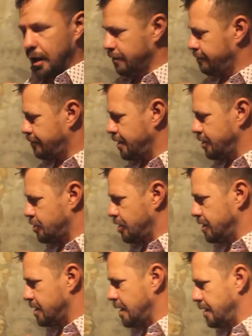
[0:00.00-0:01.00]

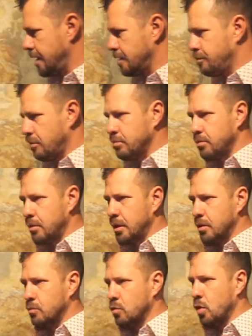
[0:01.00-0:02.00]
finishes, then that's probably
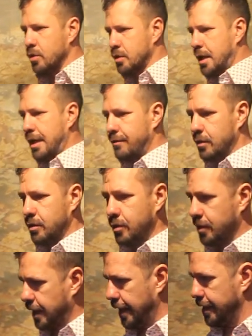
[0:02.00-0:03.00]
the one to have a
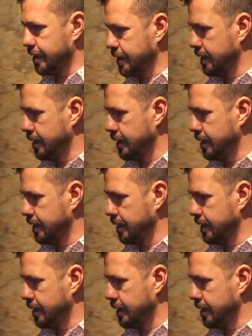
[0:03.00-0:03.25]
look at.